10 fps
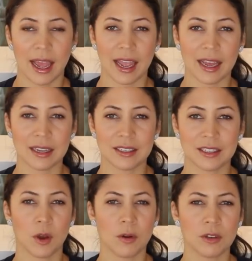and
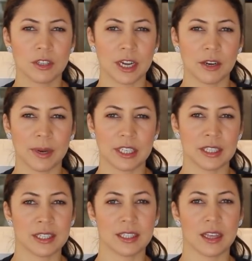the older
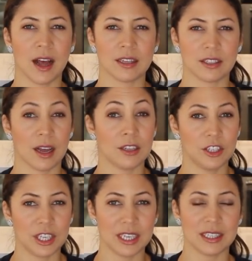generation's thoughts
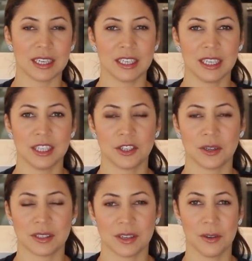on jeans and t
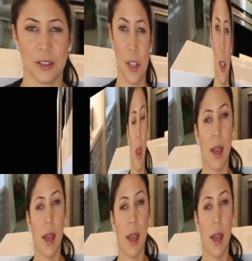shirts culture.